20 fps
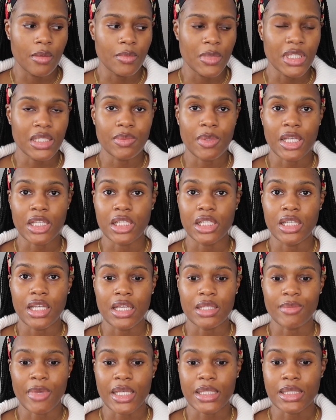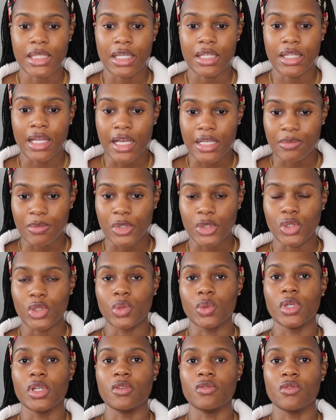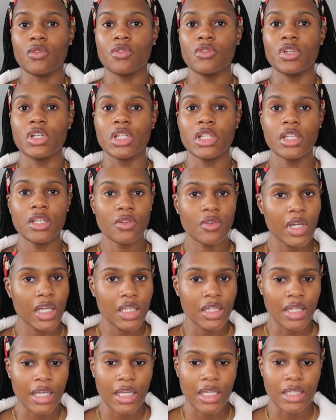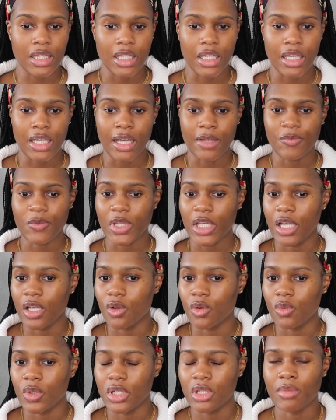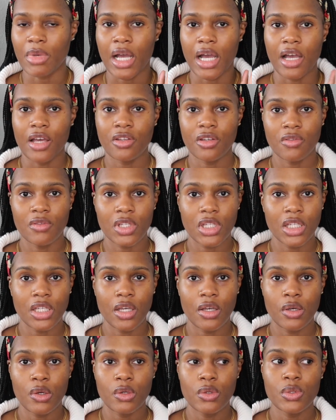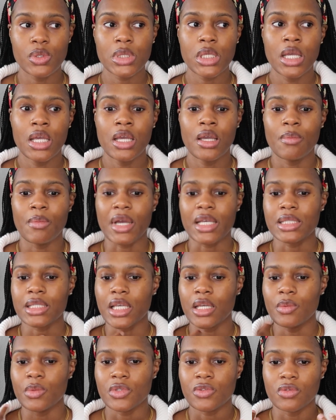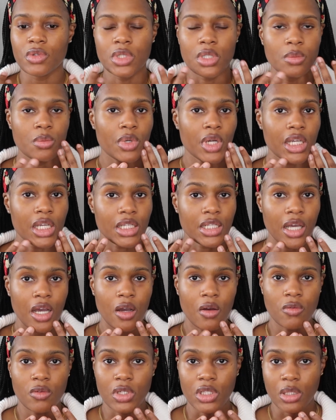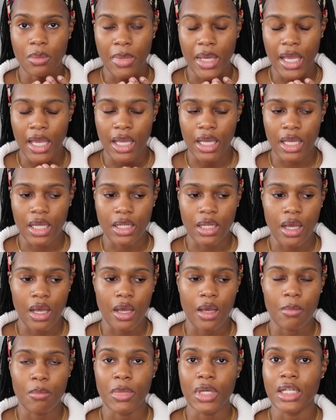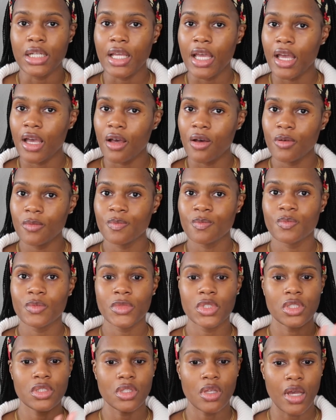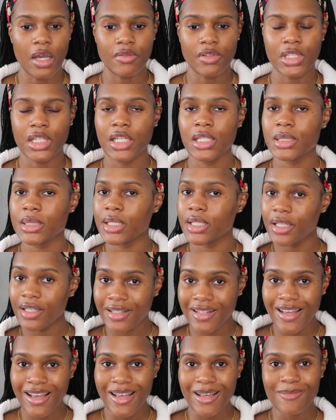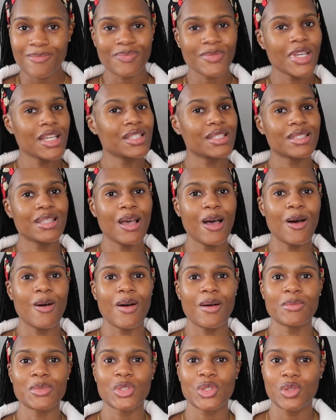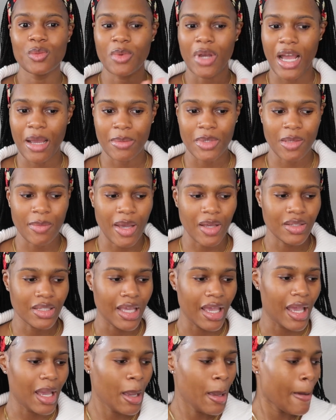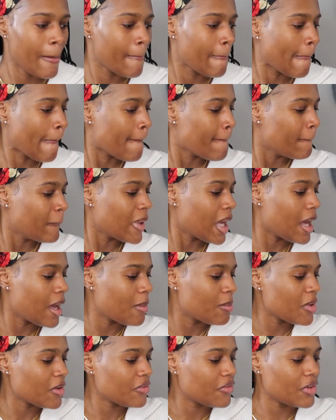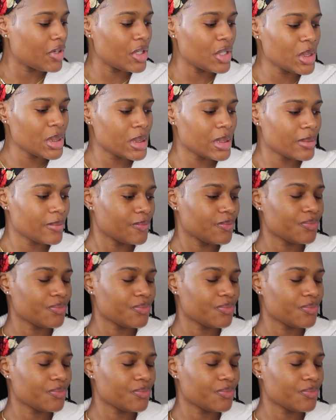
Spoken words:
especially because my skin has been doing really great lately. I think on one of my other videos, my skin was really breaking out really bad. But now, you know, everything is cleared up. So I'm super happy about that. But first,